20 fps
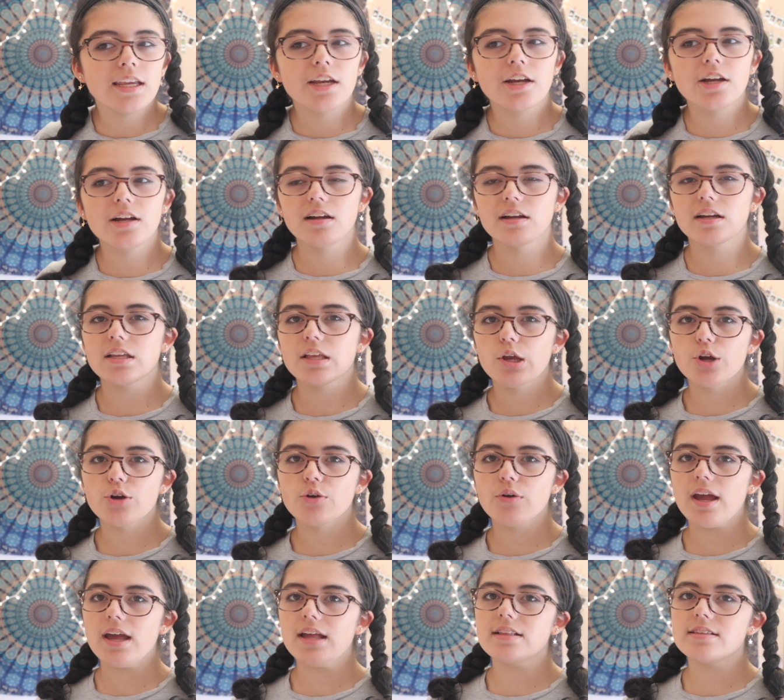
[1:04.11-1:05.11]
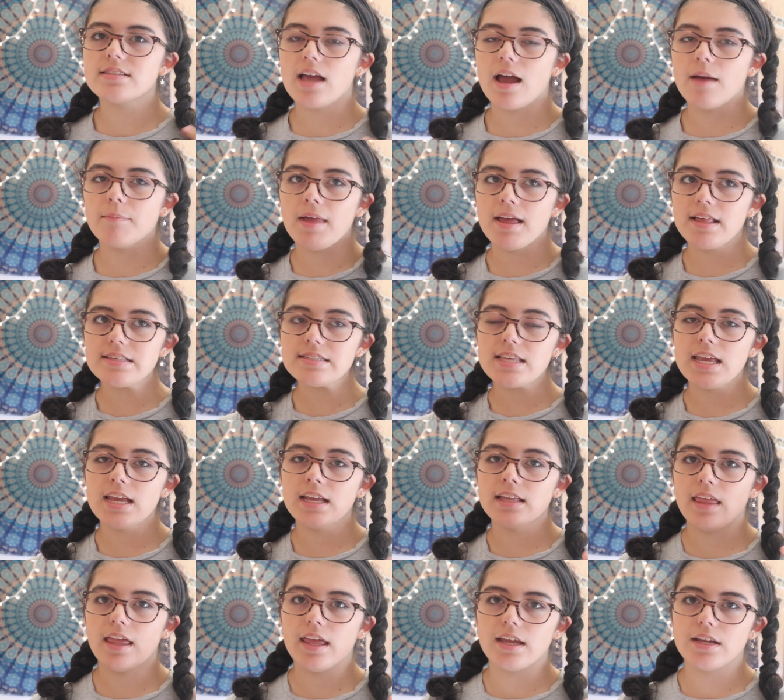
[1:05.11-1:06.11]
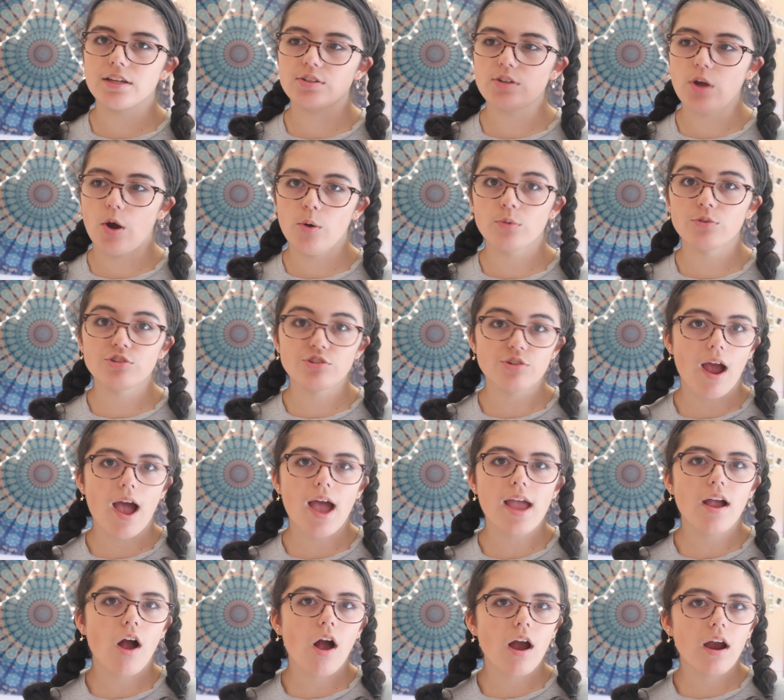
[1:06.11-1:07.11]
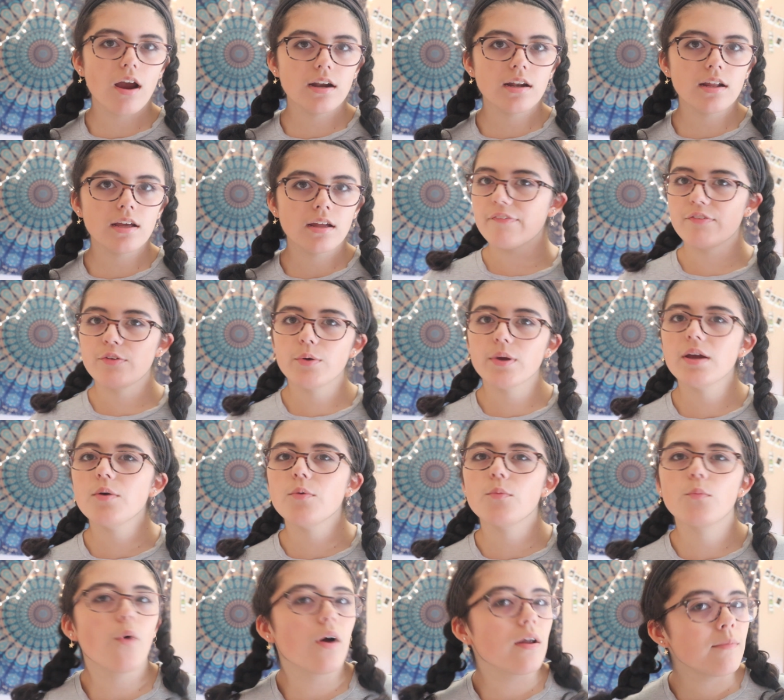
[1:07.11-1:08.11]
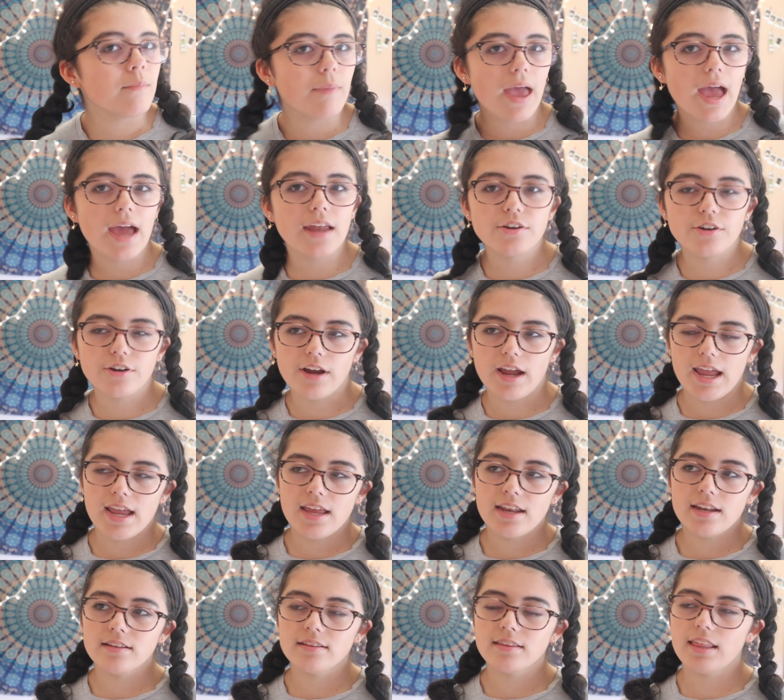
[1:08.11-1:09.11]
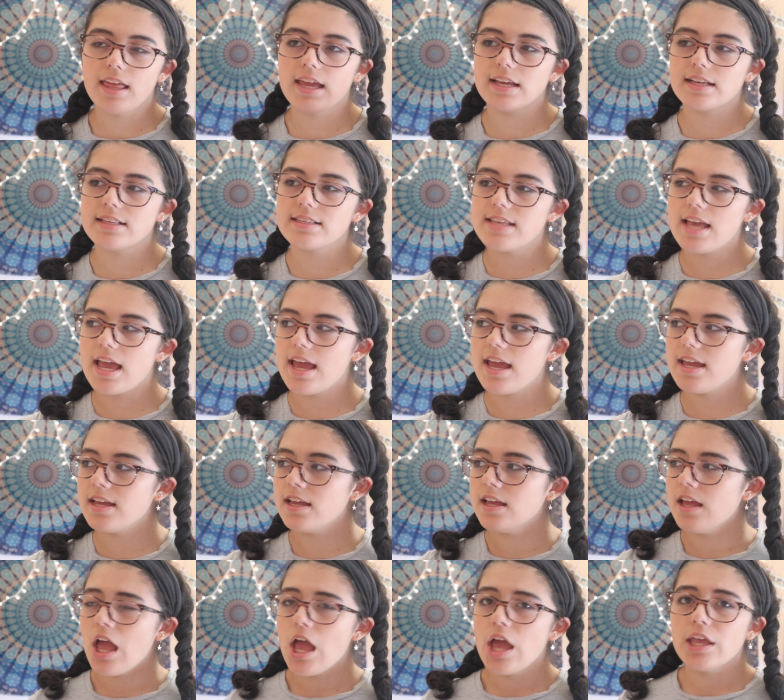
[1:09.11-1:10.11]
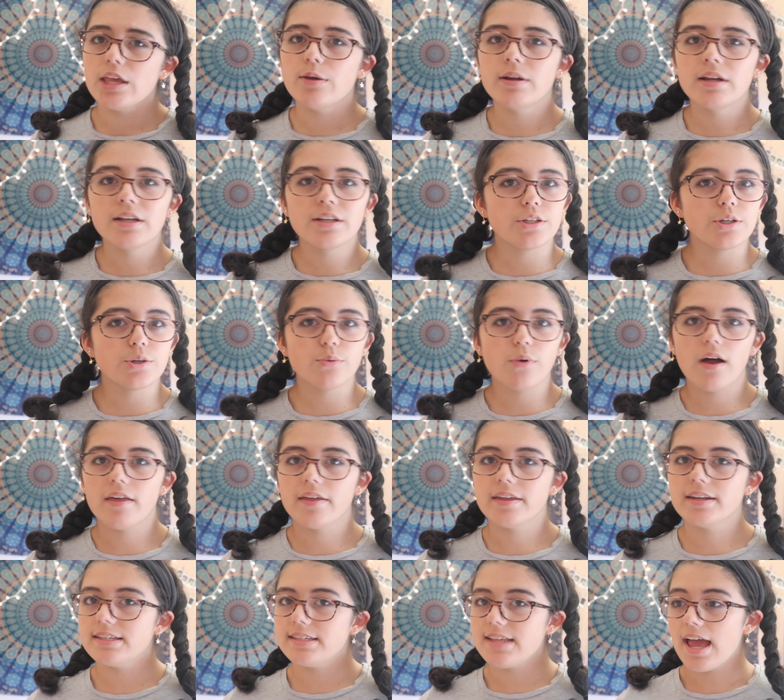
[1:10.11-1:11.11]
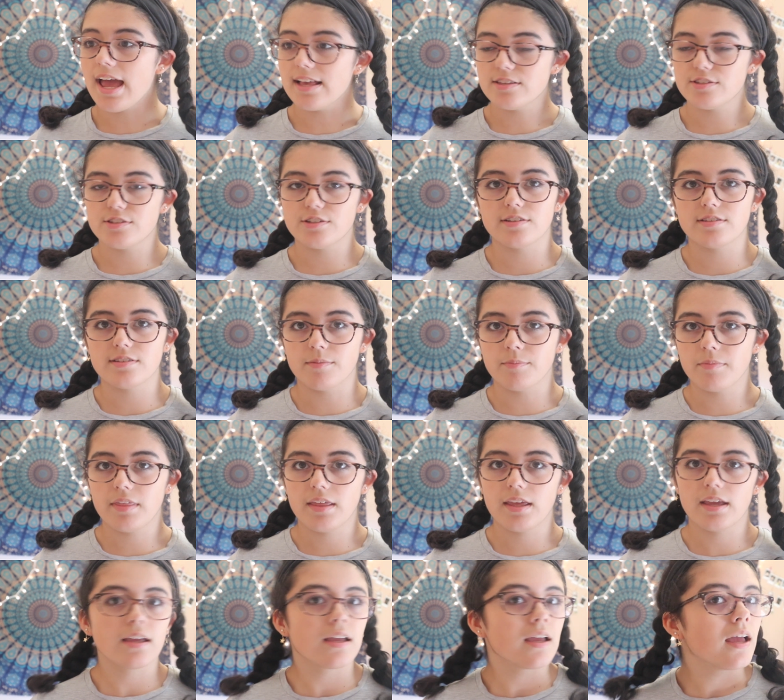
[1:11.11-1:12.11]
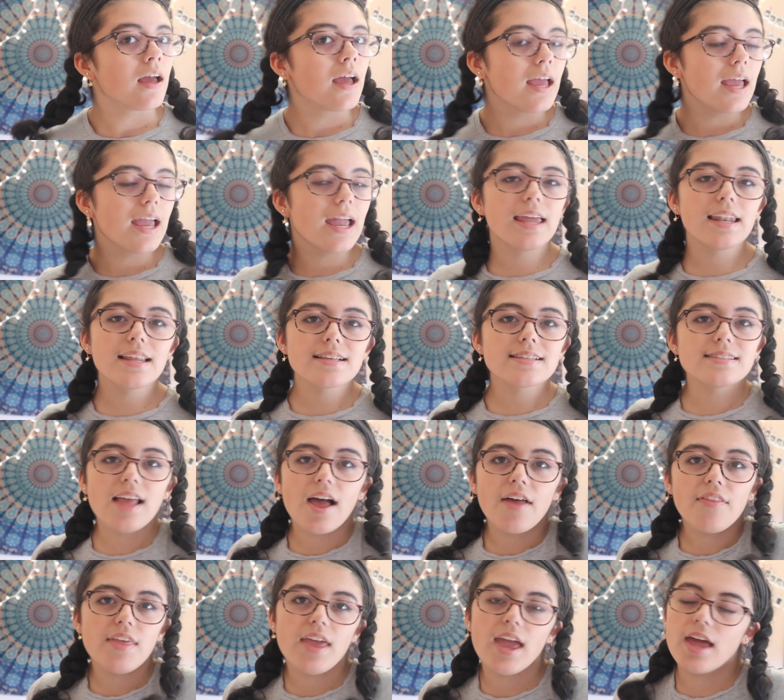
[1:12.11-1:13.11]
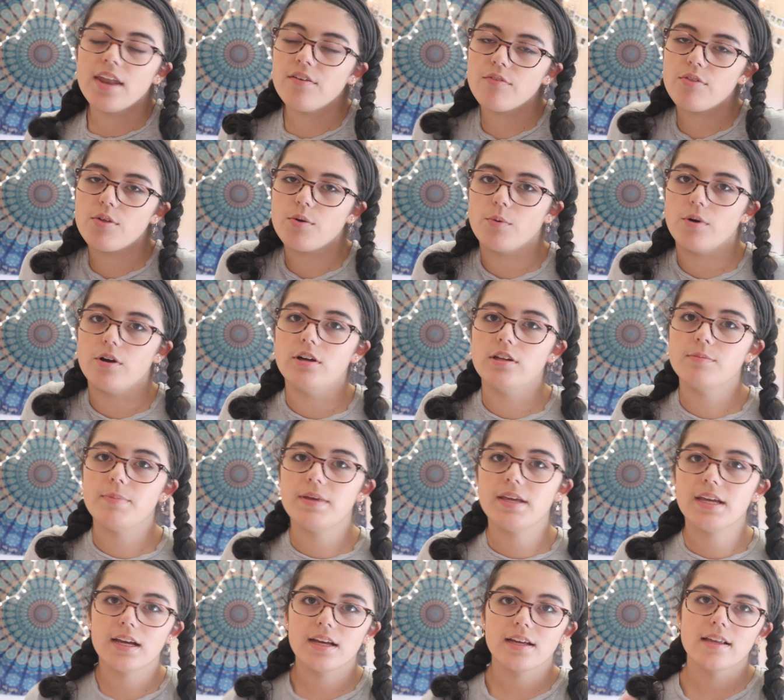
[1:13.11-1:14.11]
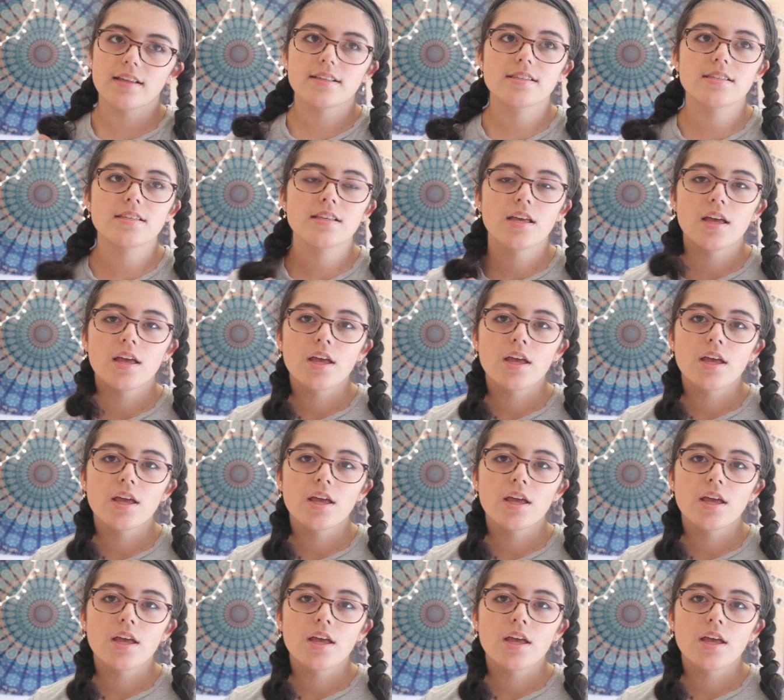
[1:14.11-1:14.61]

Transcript: year, your grades, I'm not saying like don't try hard. If you get one bad grade, like say you didn't do well on a test or something, it is not the end of the world because